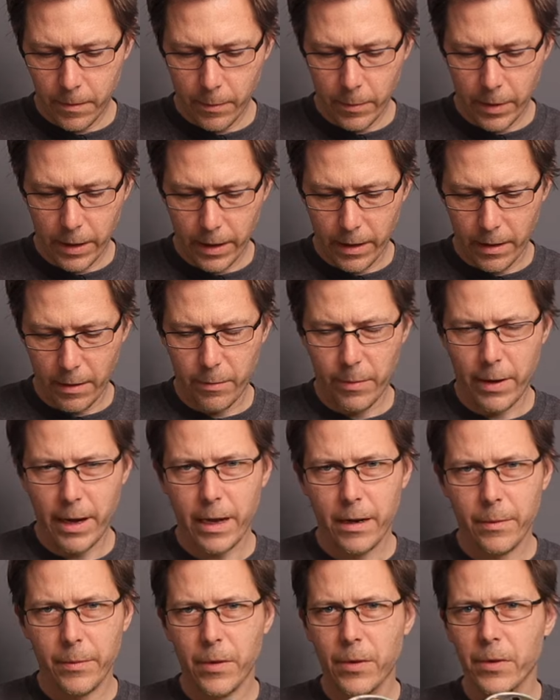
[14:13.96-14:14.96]
but in the
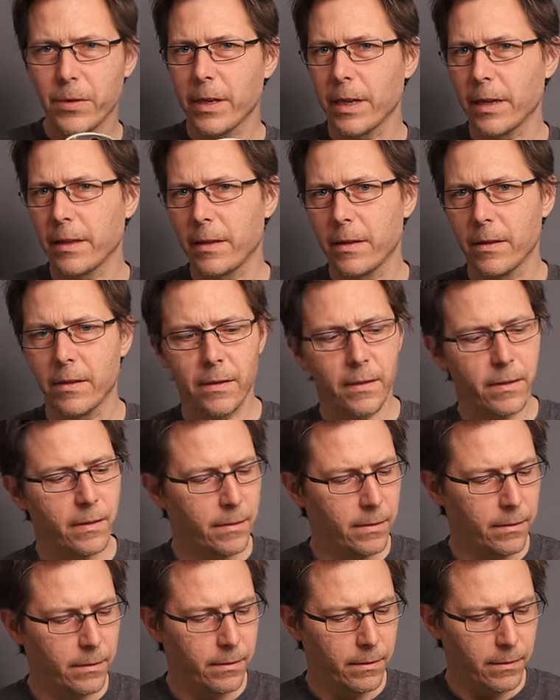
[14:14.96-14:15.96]
bottom there's like this
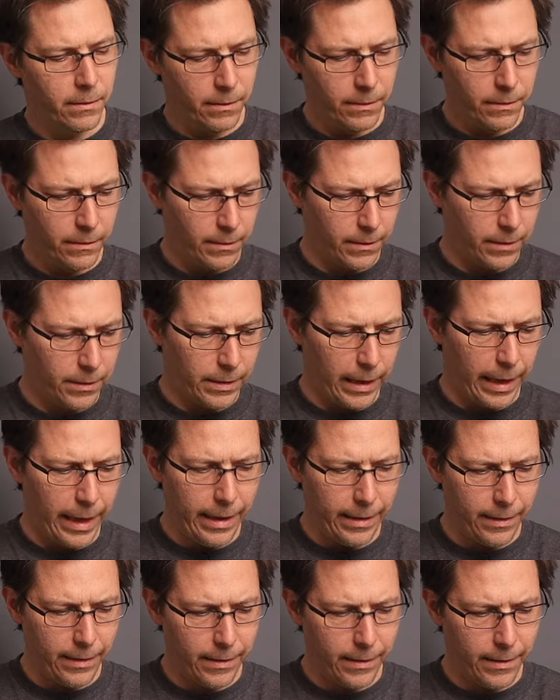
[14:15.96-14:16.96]

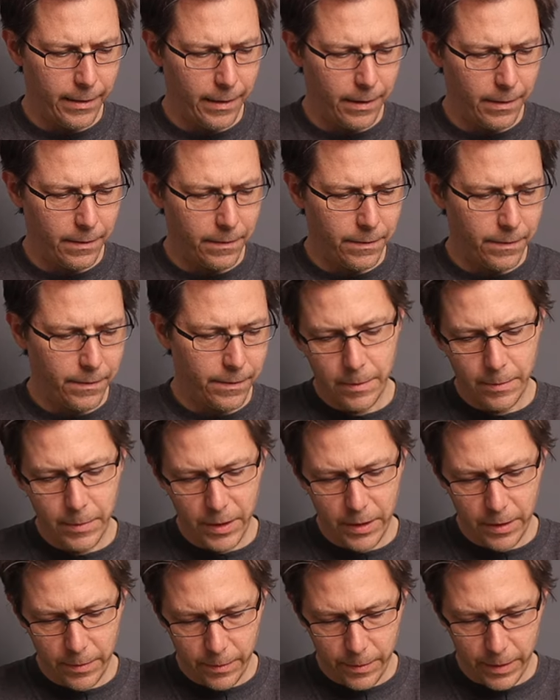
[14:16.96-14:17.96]
sand stuff.
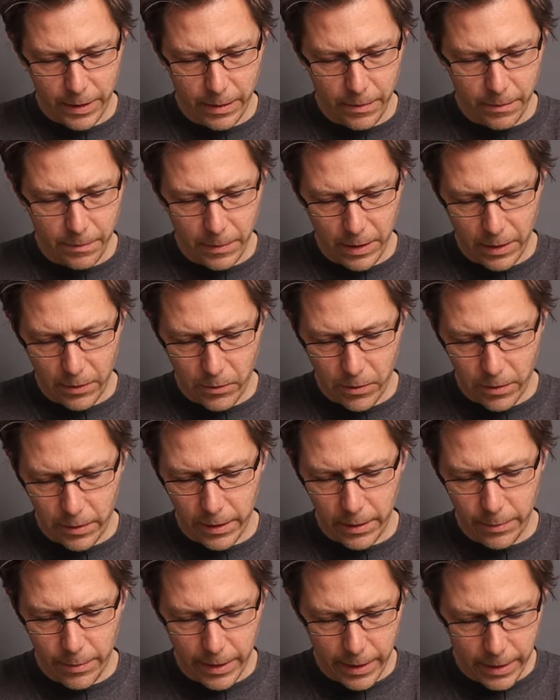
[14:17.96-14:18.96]
Must be mineral
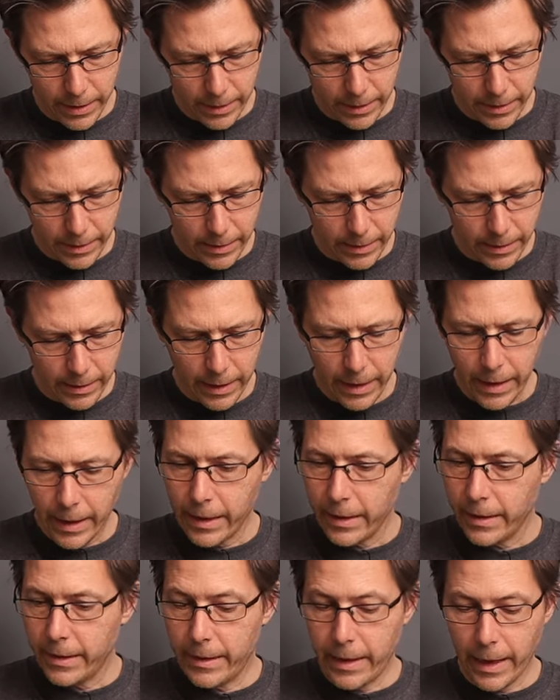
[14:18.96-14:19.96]
deposits.
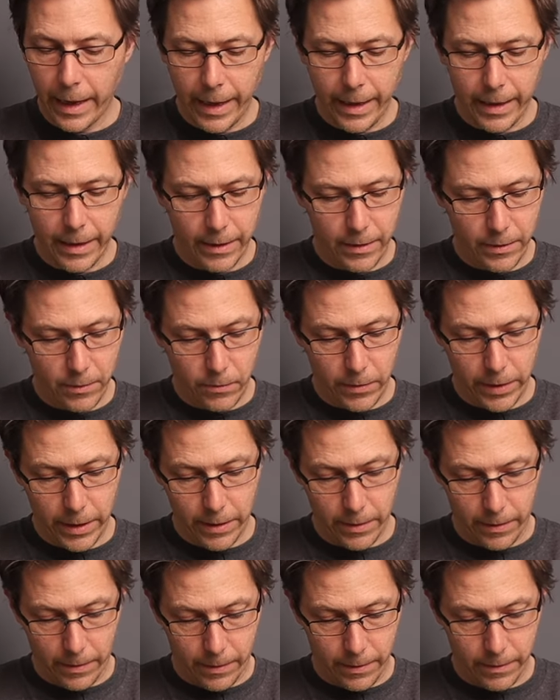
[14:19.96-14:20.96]
That is
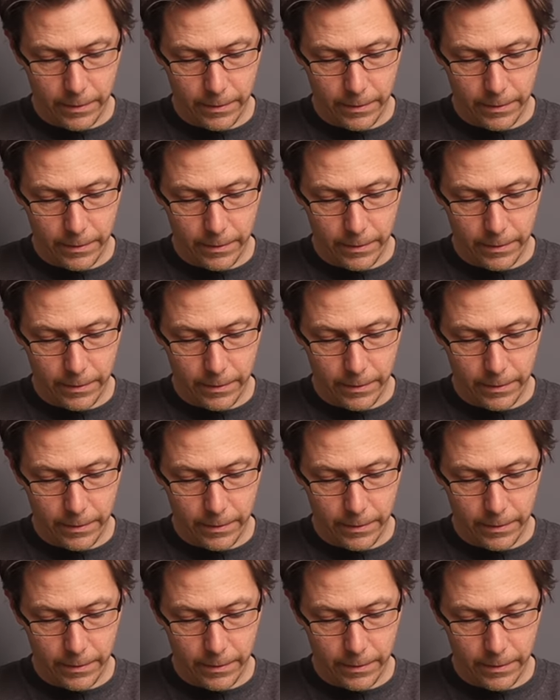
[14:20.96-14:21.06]
weird.